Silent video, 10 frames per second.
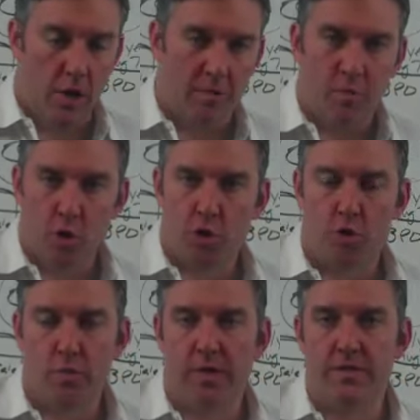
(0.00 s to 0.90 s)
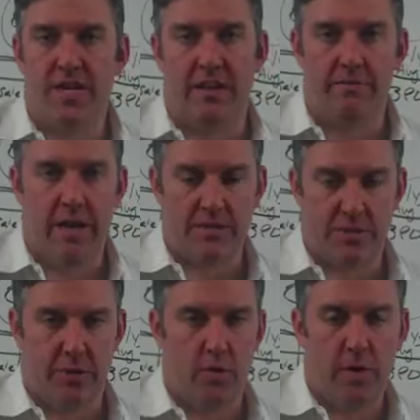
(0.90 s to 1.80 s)
commercial real estate
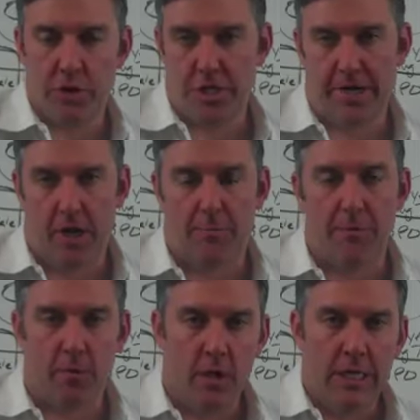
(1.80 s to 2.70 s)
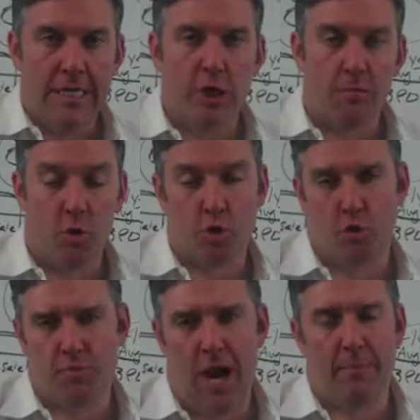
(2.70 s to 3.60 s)
investor who had just had a couple
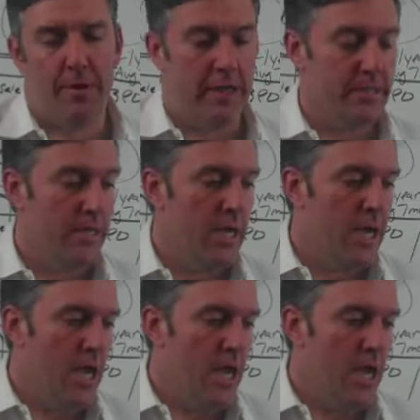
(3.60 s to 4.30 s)
commercial properties.